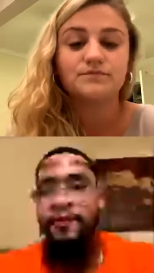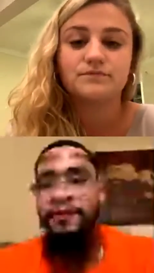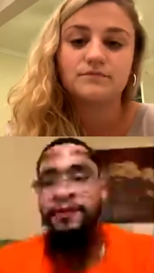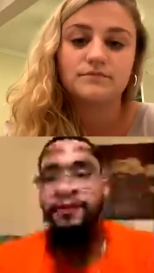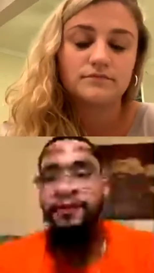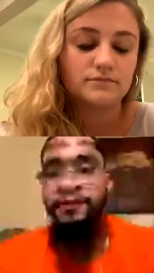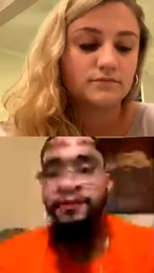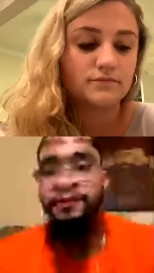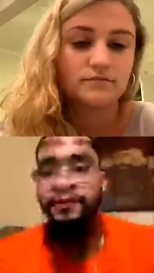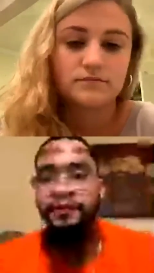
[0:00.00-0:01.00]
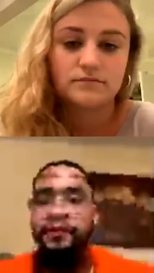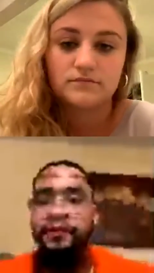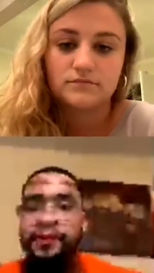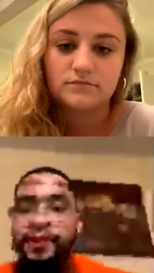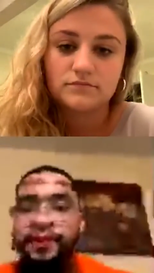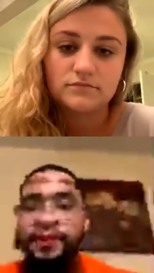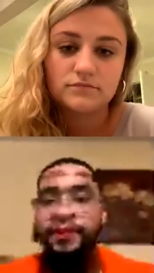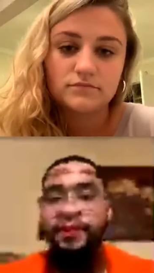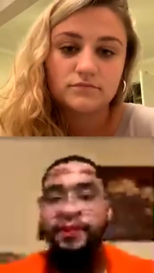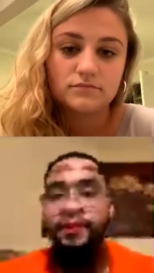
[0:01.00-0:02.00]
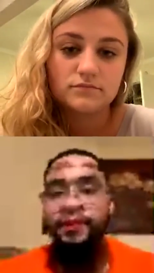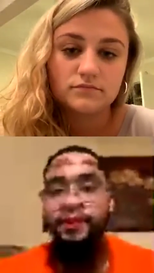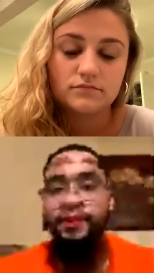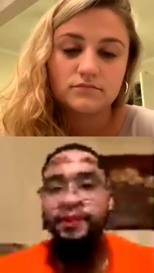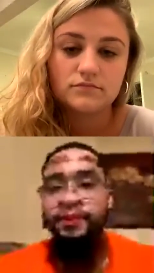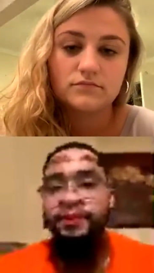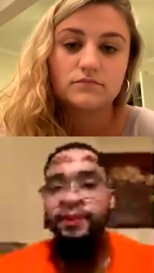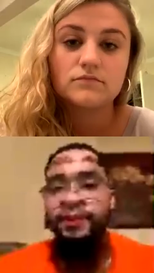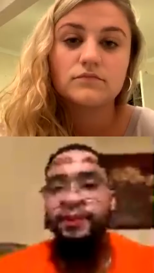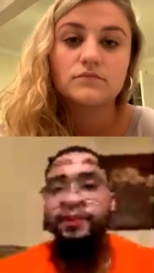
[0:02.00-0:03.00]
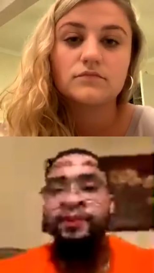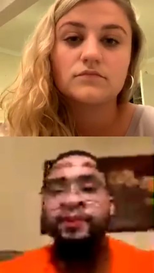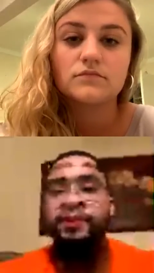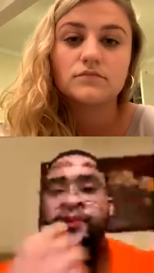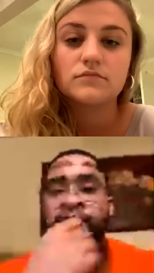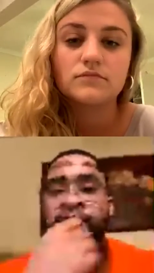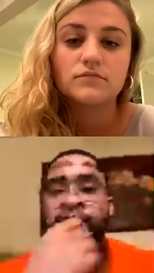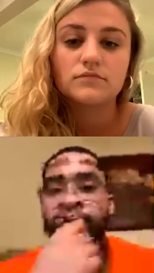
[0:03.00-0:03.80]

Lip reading: Nobody speaks.